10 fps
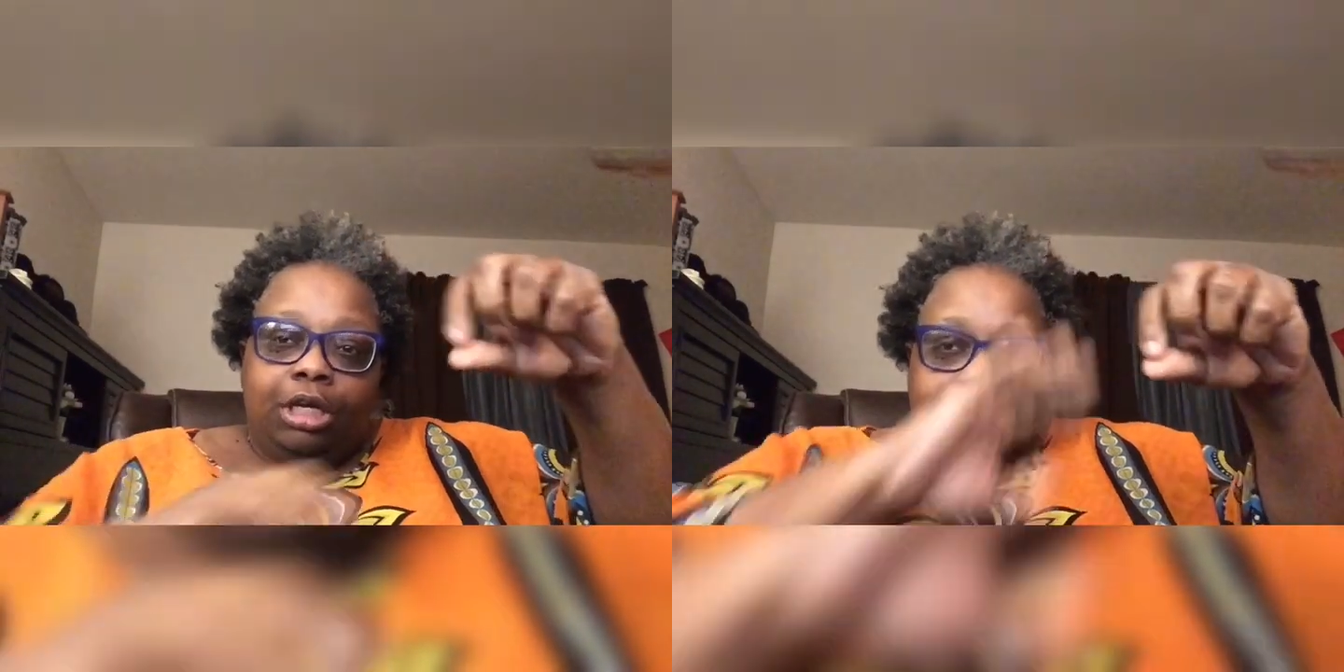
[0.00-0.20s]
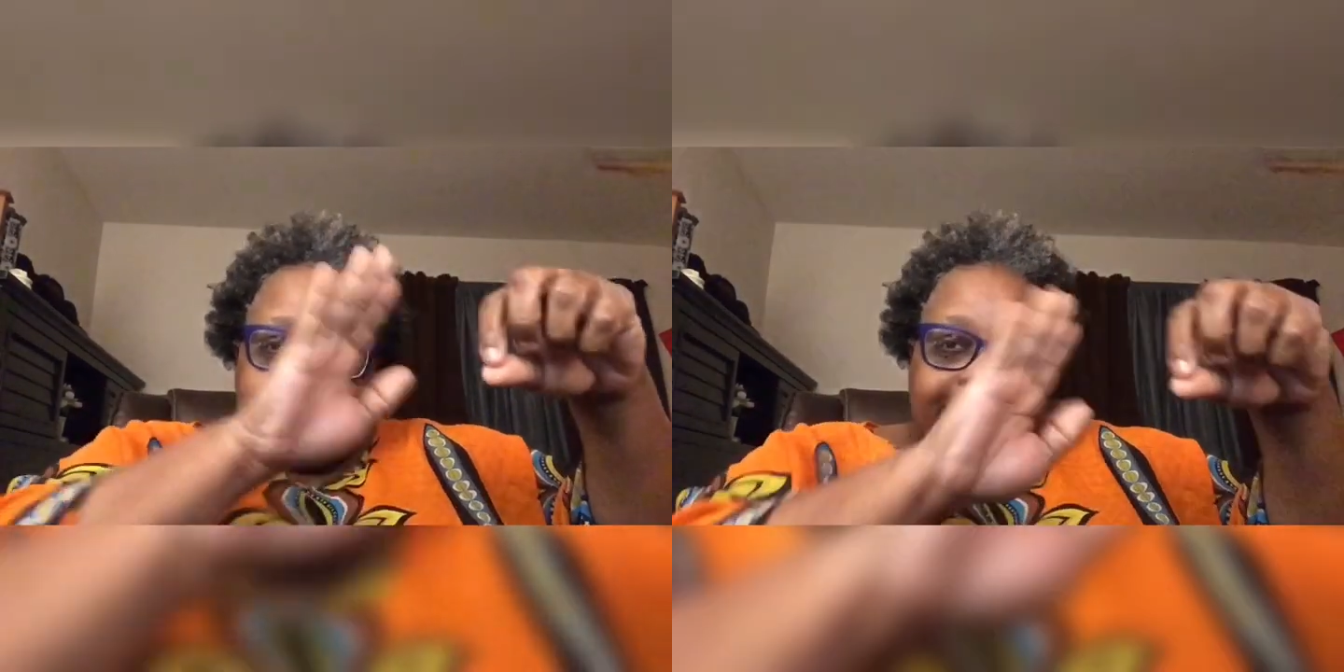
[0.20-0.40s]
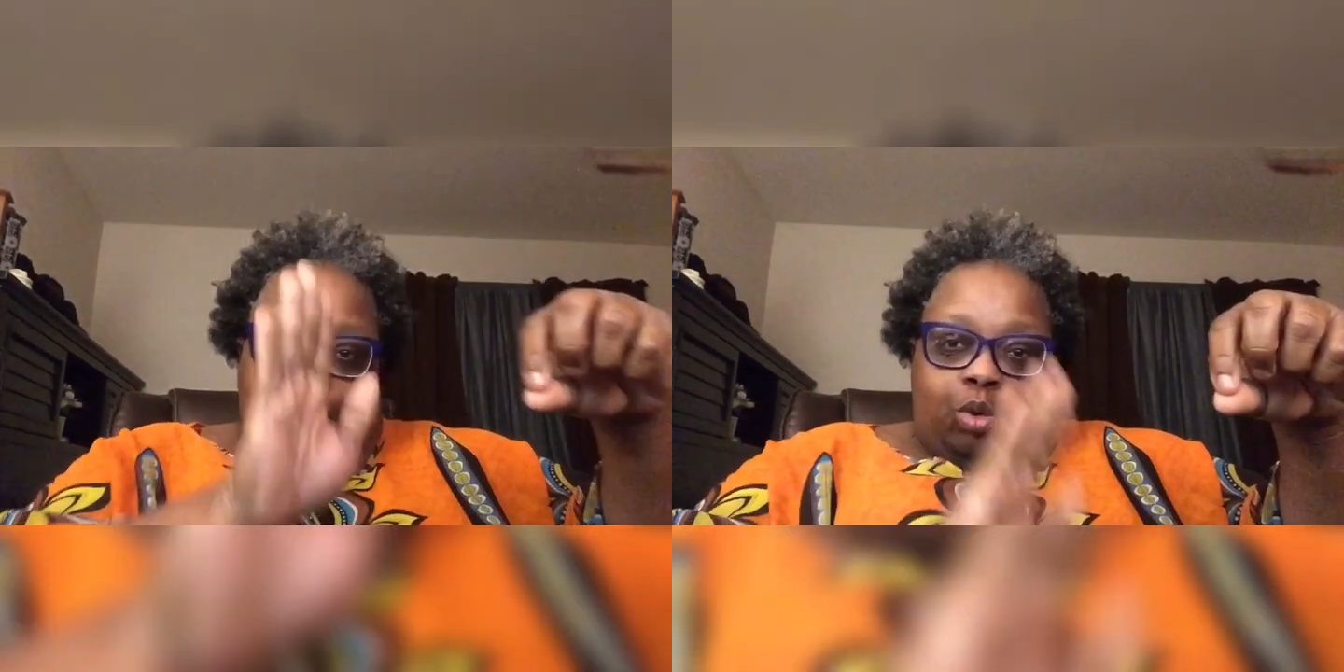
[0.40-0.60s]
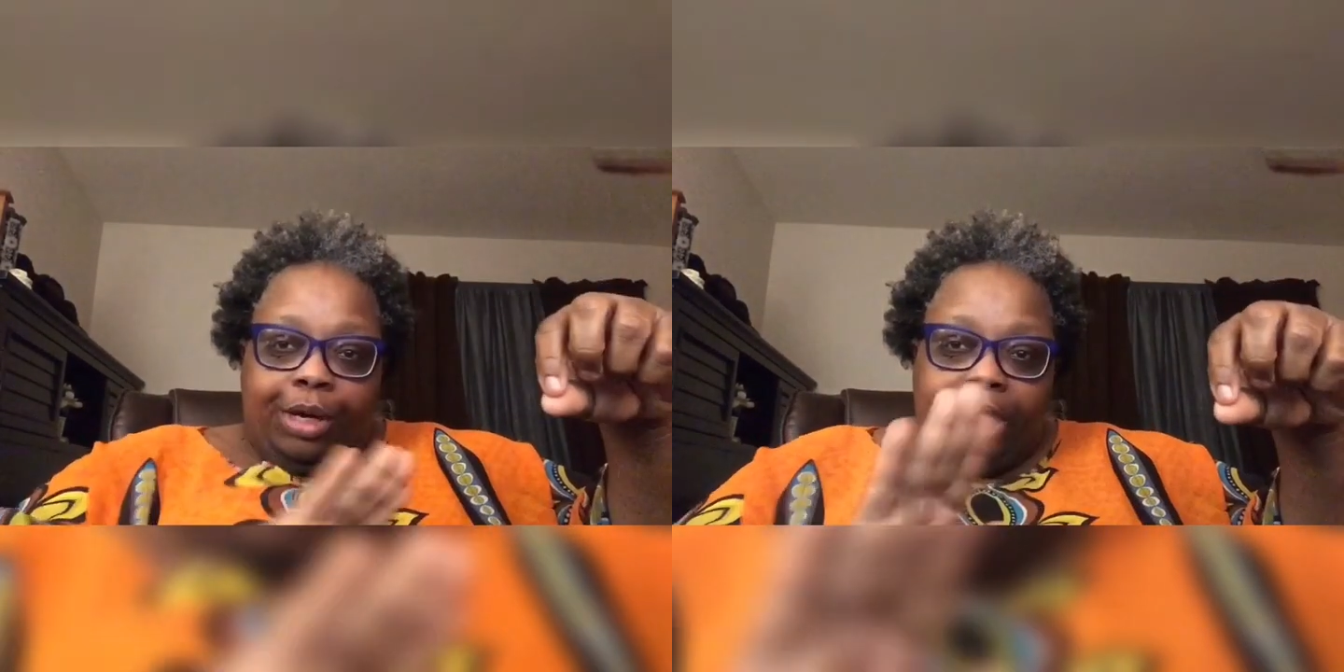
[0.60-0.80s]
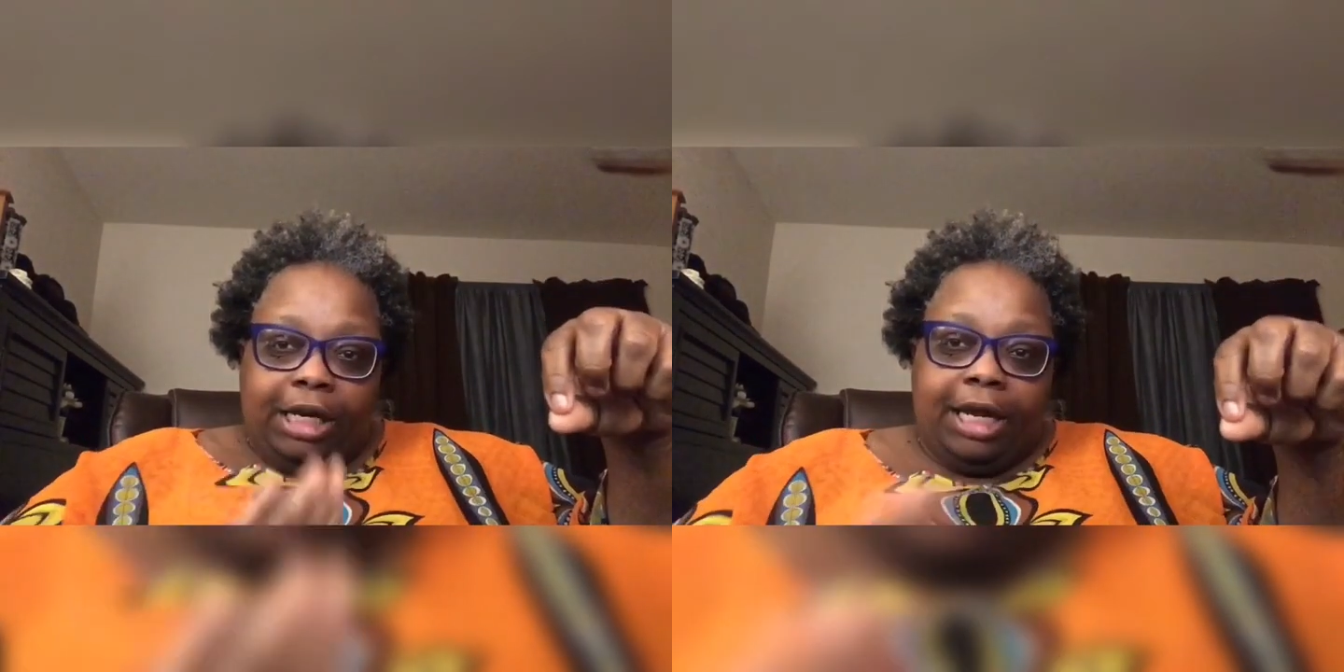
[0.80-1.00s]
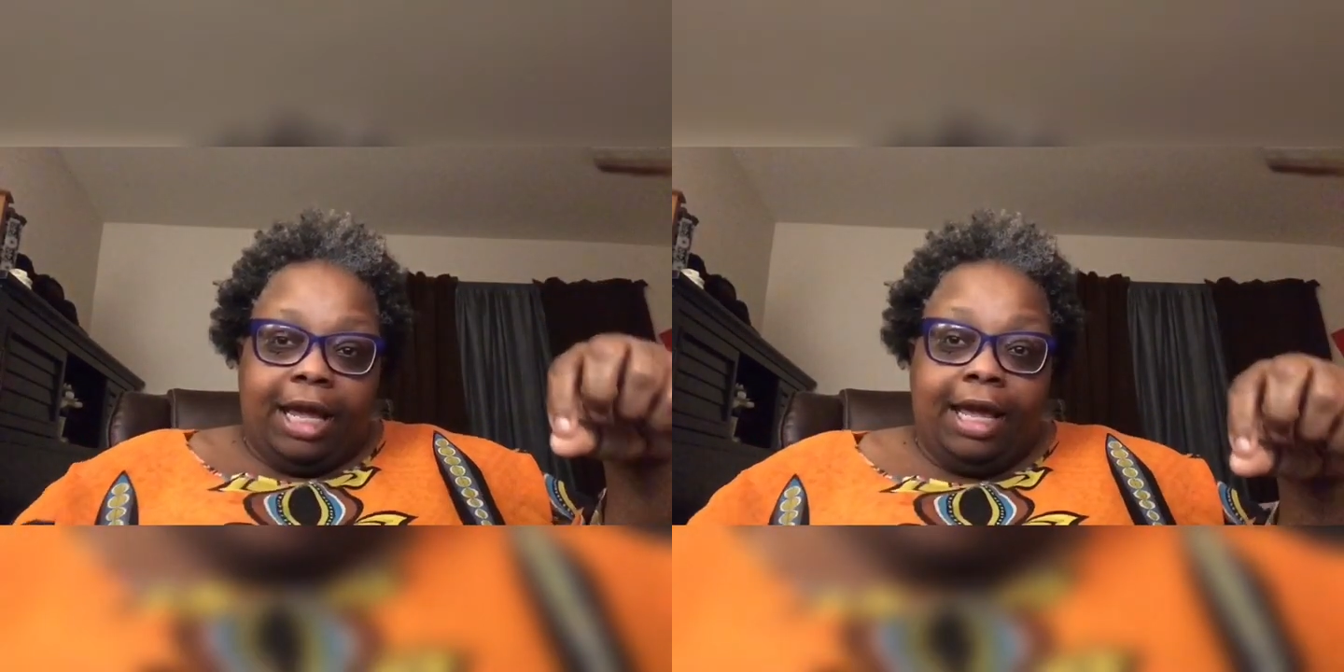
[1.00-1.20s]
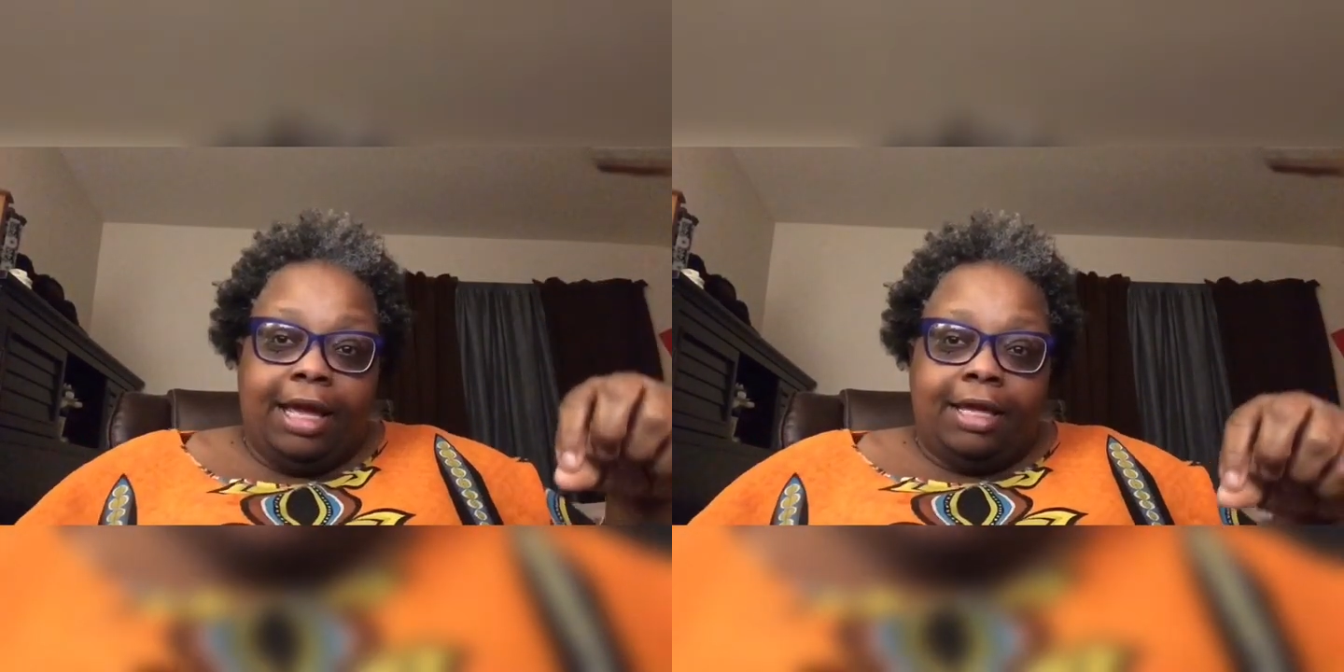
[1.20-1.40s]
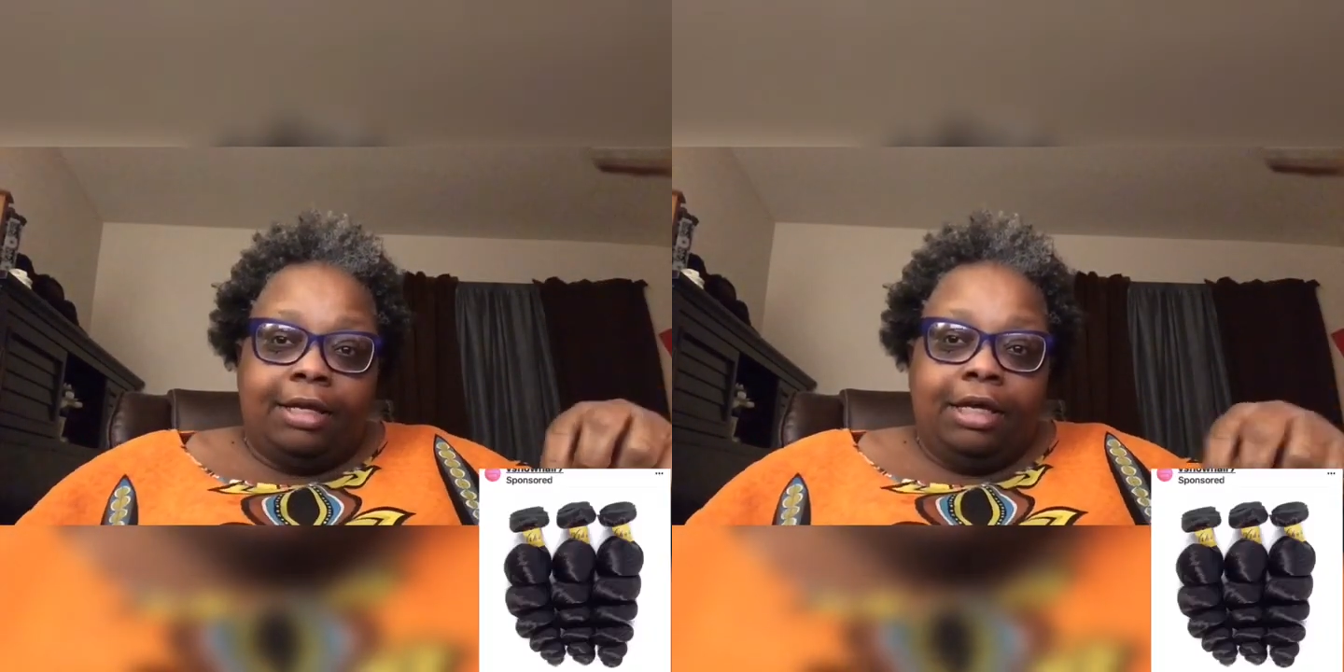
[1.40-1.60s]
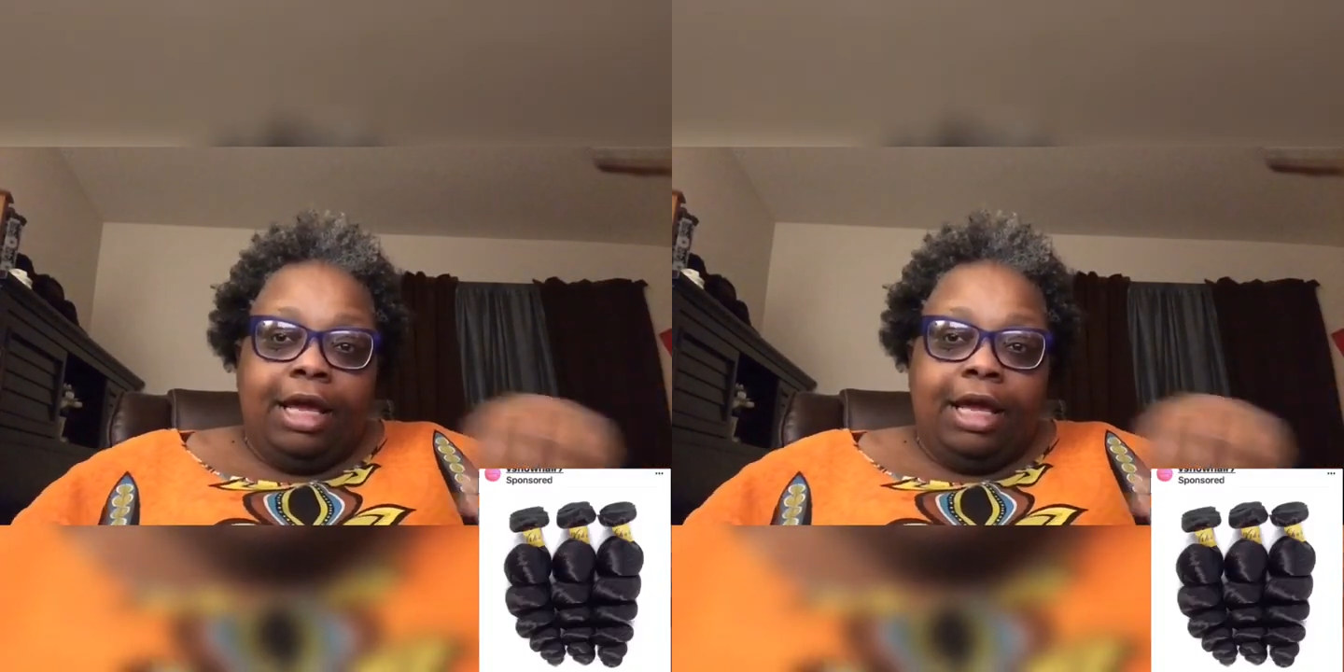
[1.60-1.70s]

of their squiggly hair